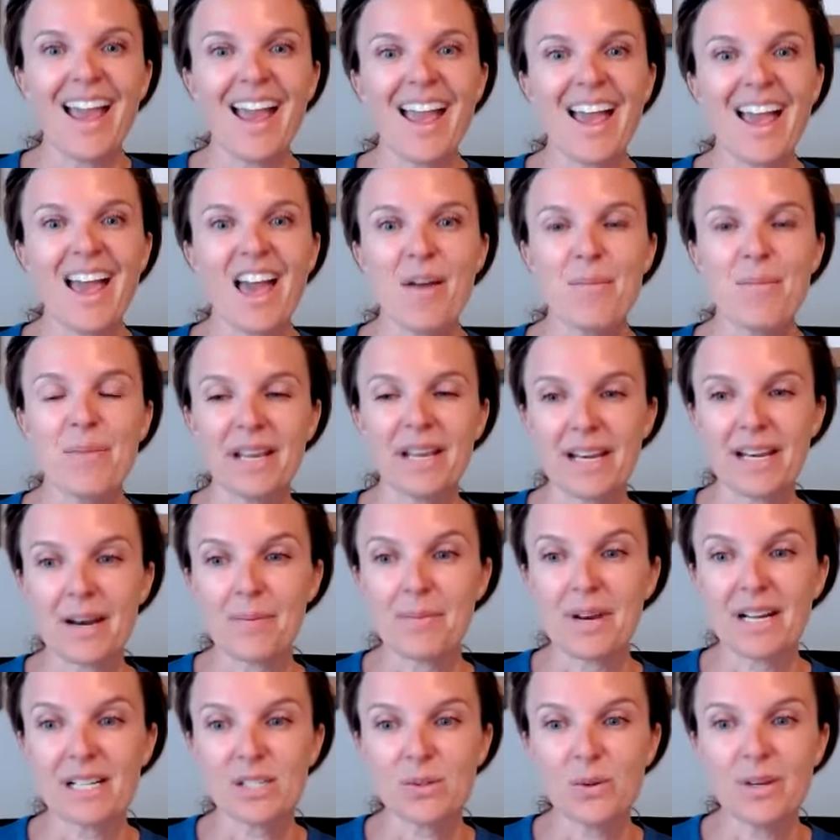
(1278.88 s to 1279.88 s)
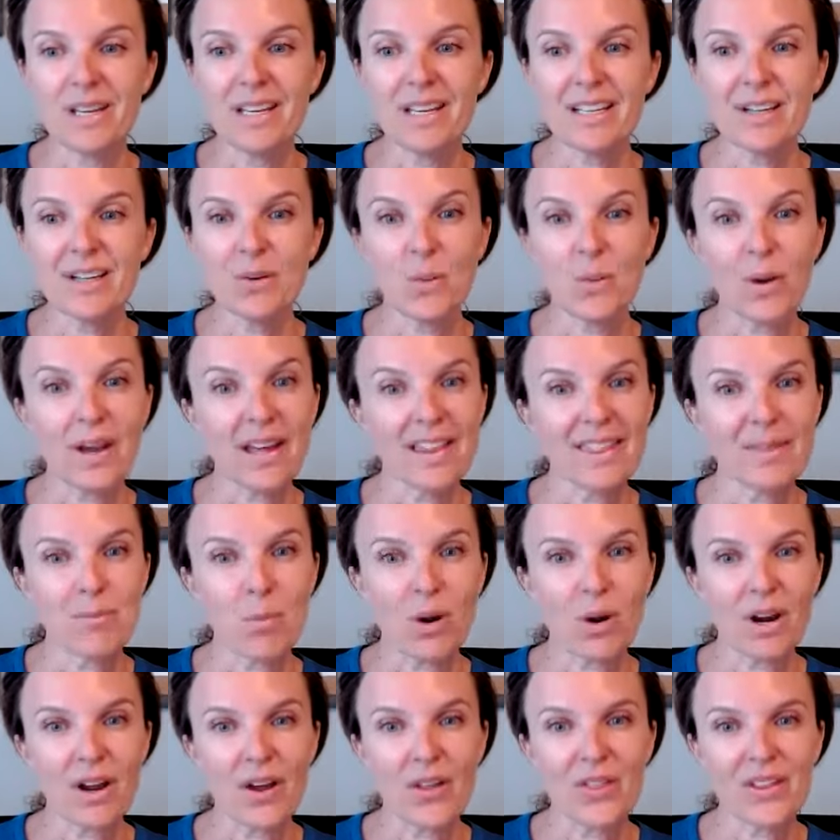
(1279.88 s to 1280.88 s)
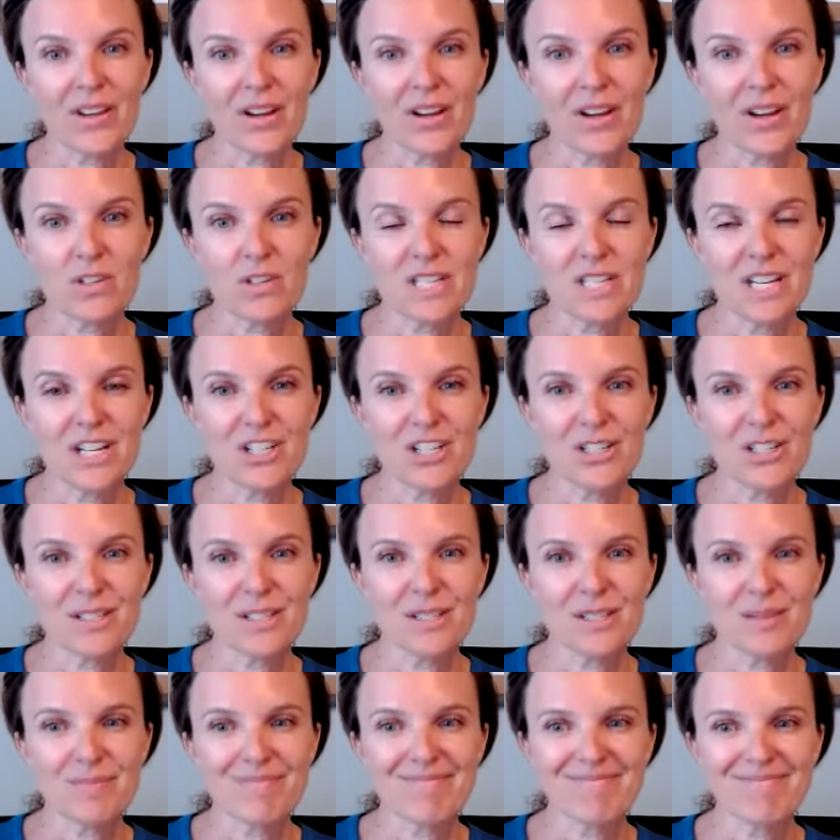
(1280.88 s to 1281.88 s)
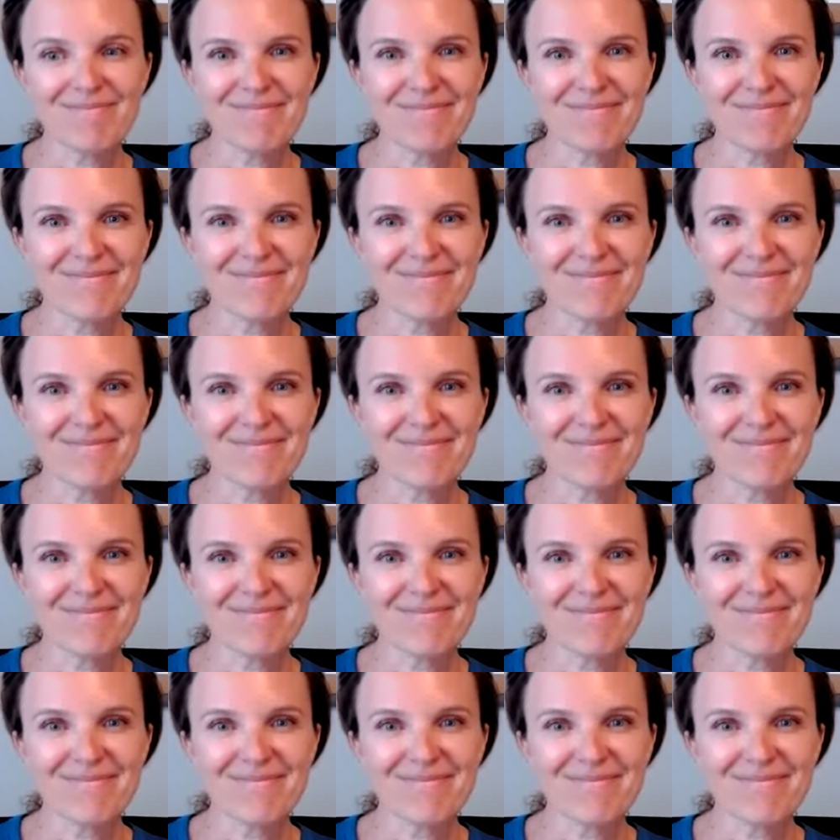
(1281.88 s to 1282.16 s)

and pick it up next week with more healthy conversations.